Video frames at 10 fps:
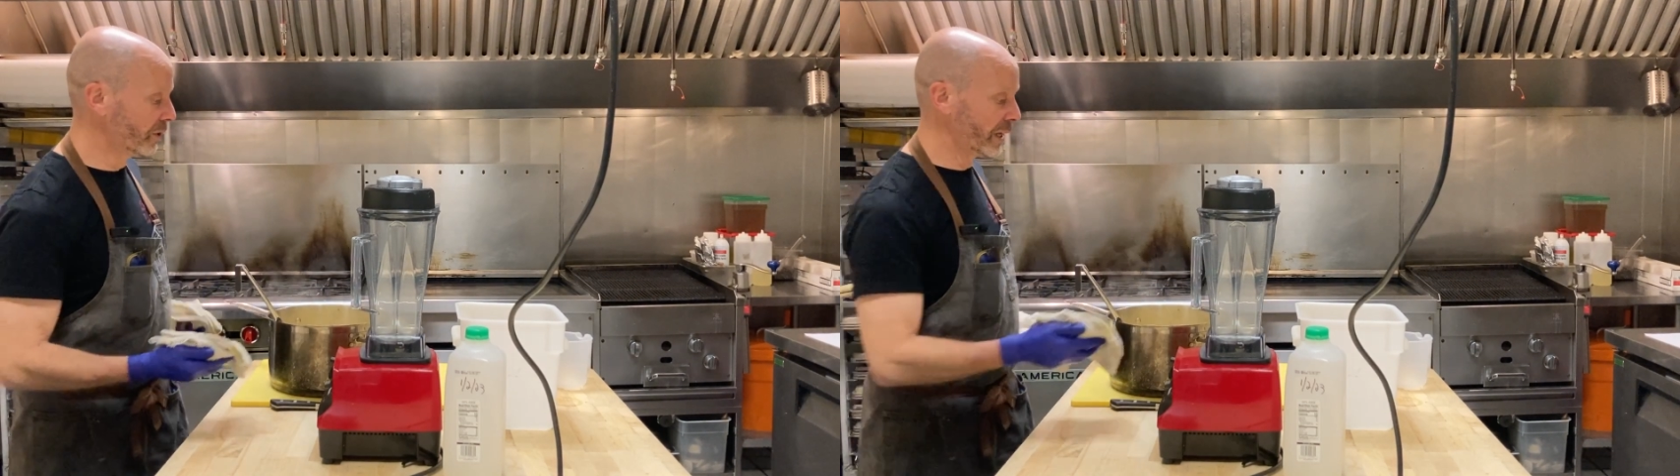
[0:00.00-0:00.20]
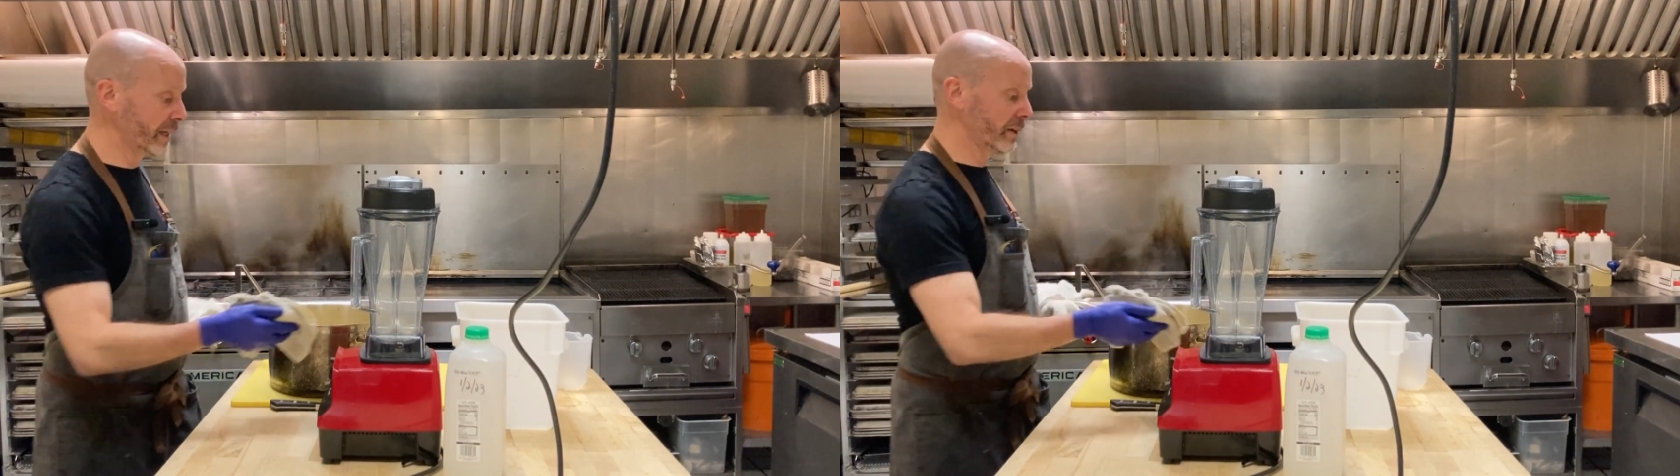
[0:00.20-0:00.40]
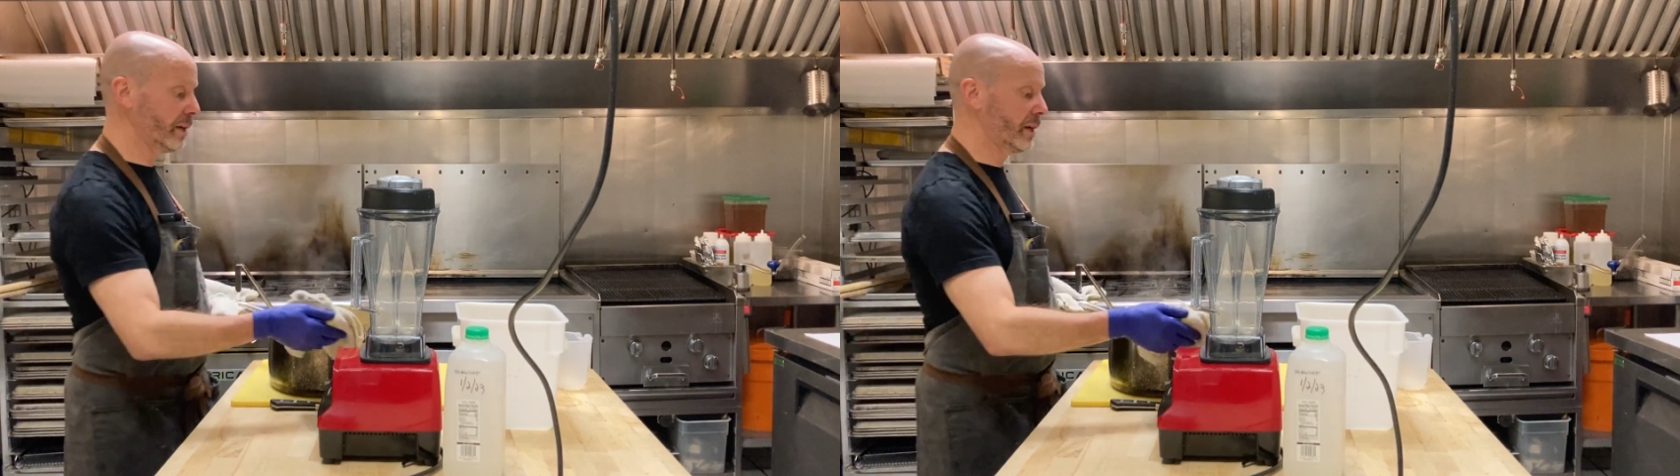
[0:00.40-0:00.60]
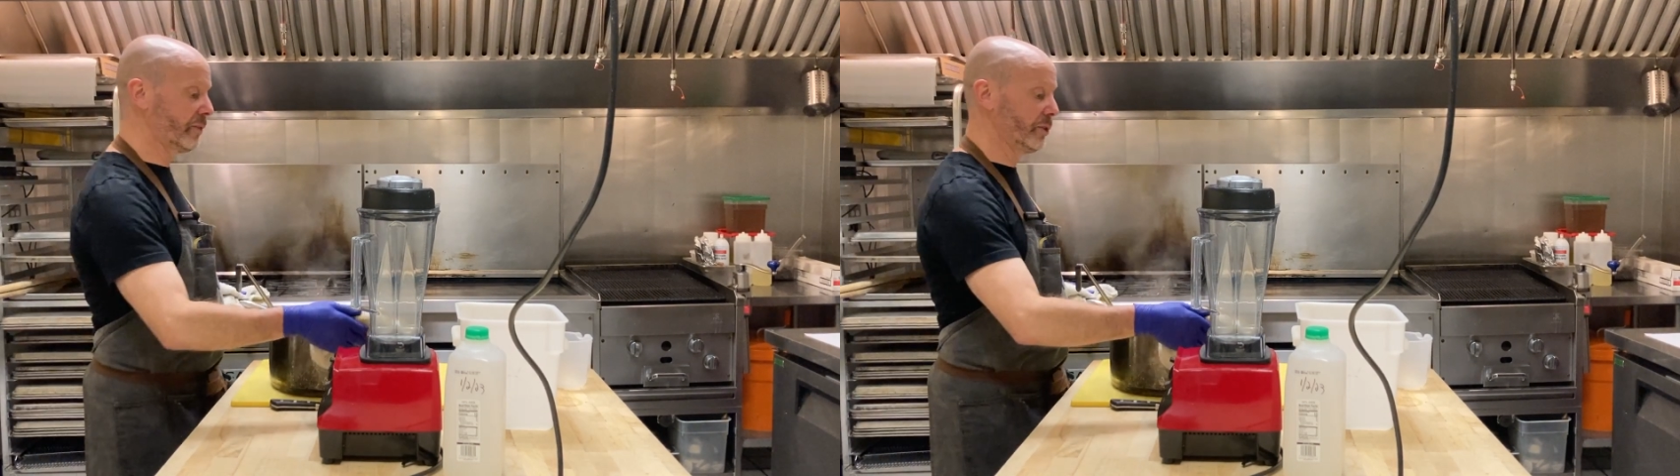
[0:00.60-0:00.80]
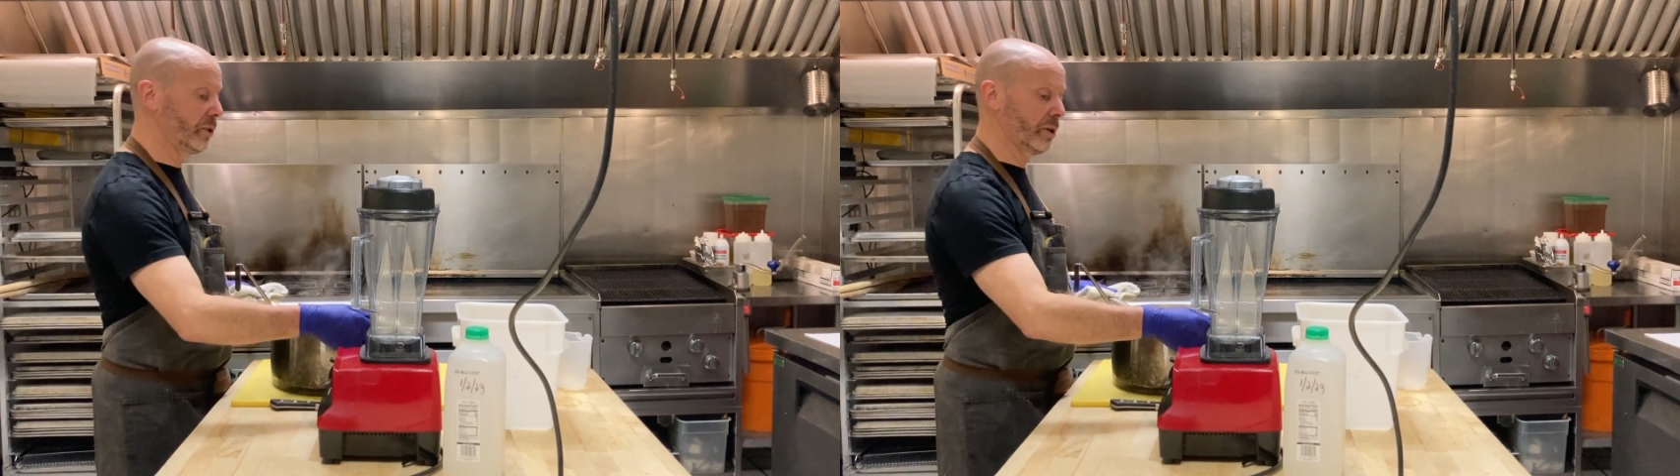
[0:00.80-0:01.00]
Like,
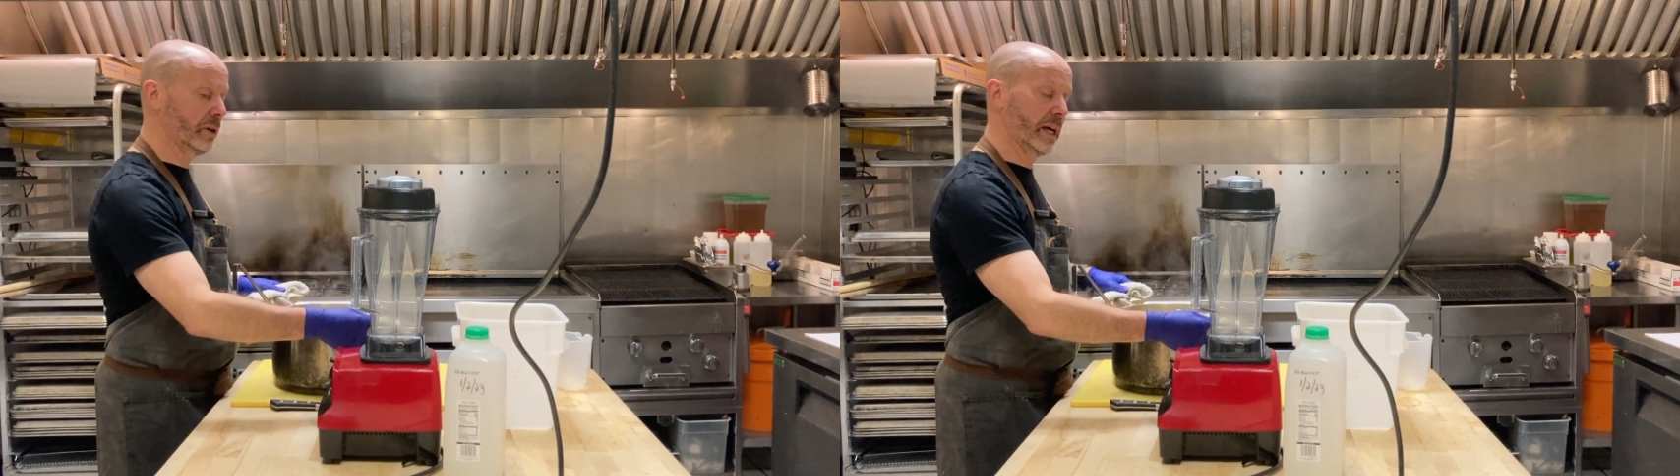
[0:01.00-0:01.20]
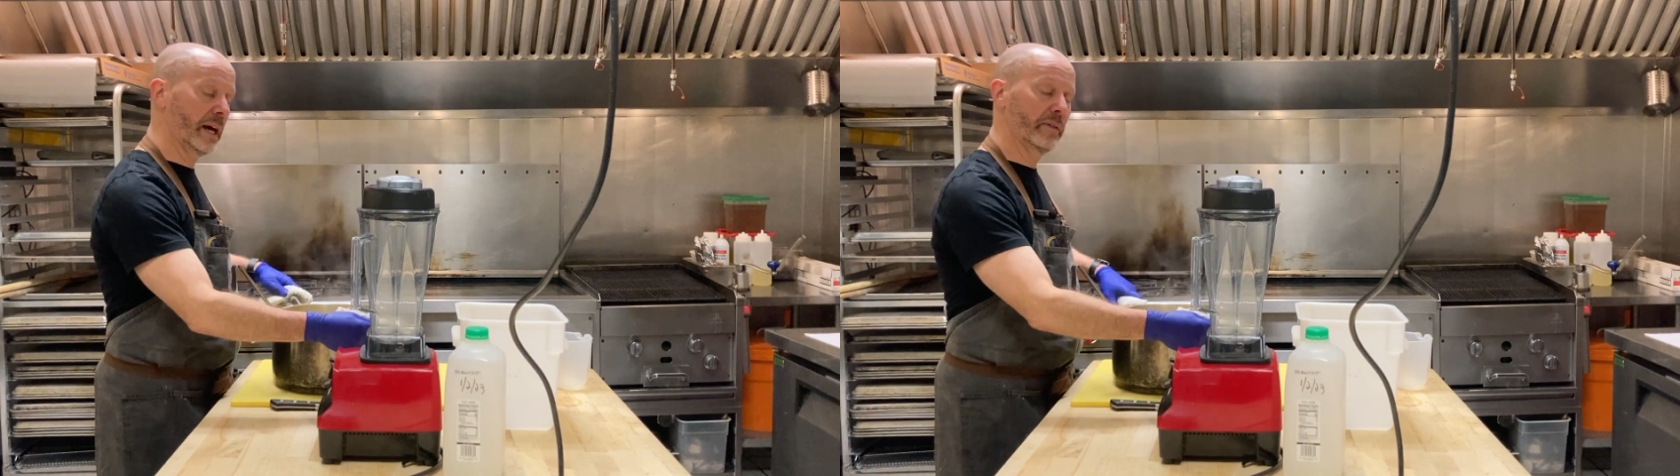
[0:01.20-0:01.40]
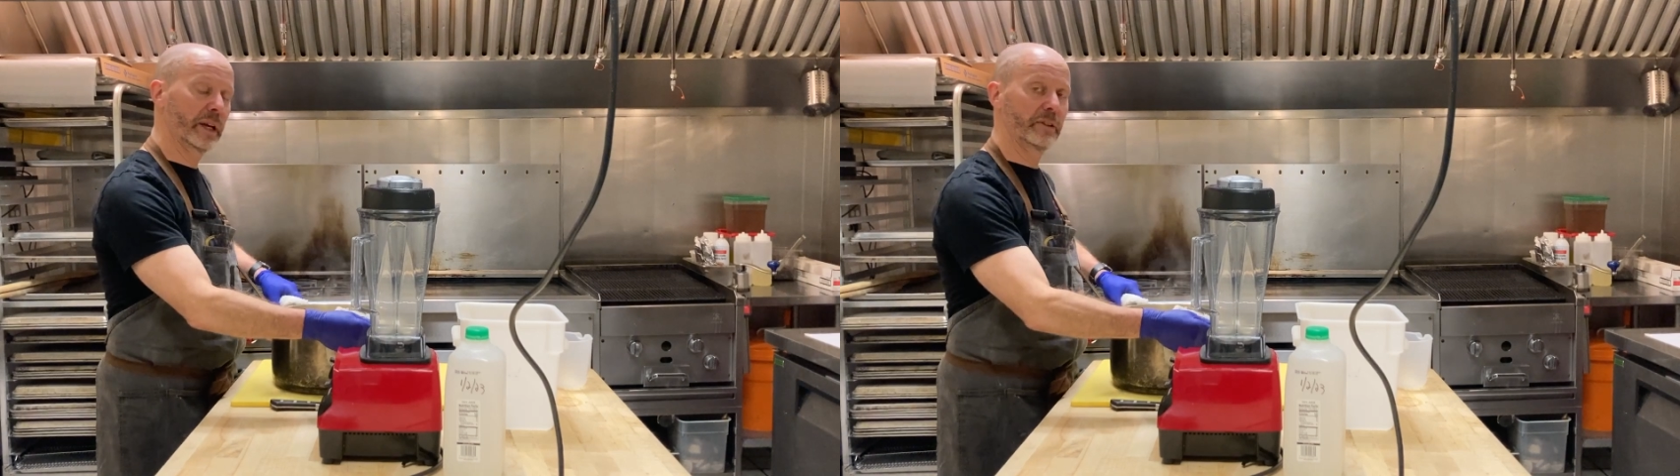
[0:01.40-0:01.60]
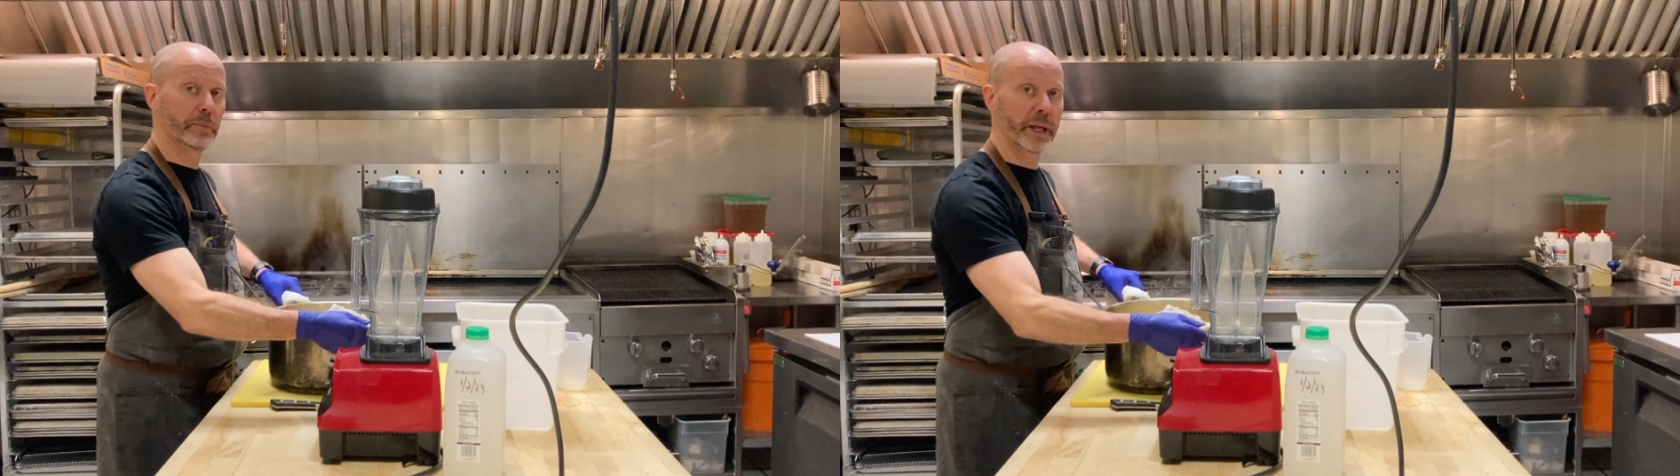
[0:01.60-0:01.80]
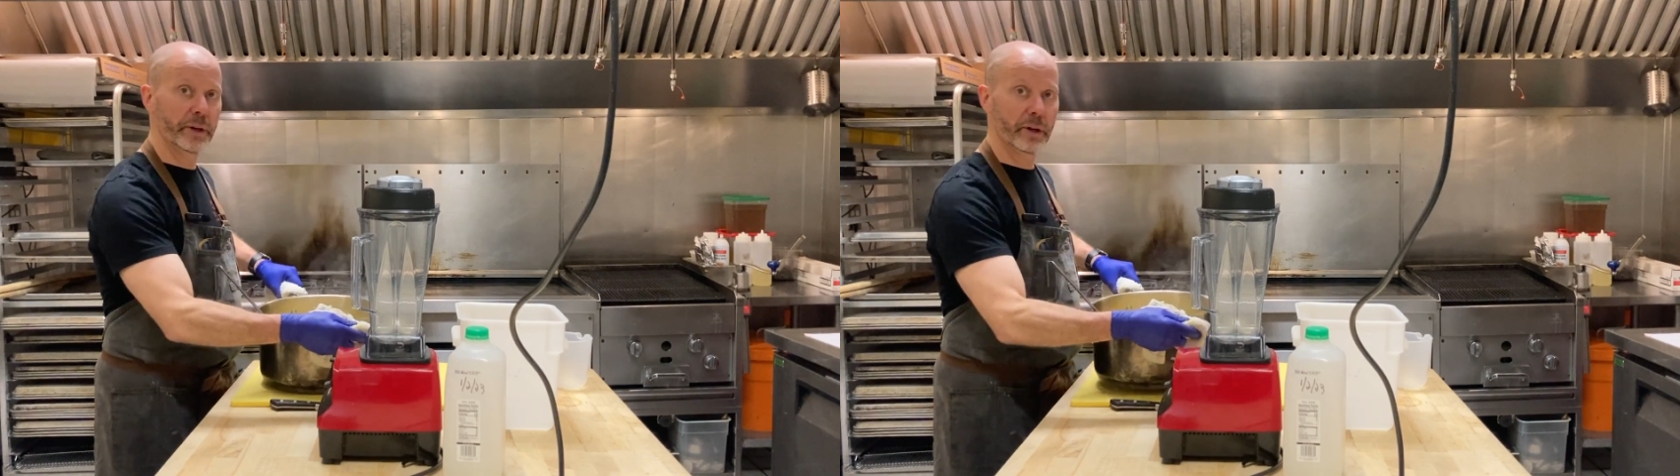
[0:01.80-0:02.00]
if you don't have a nice
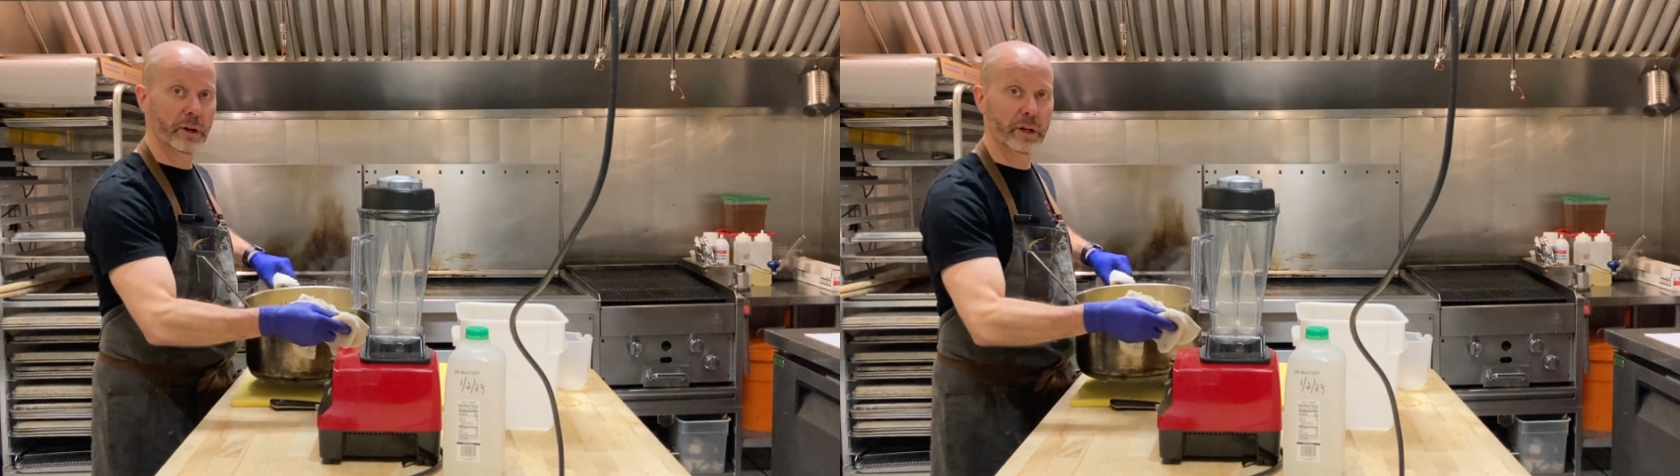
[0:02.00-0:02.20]
blender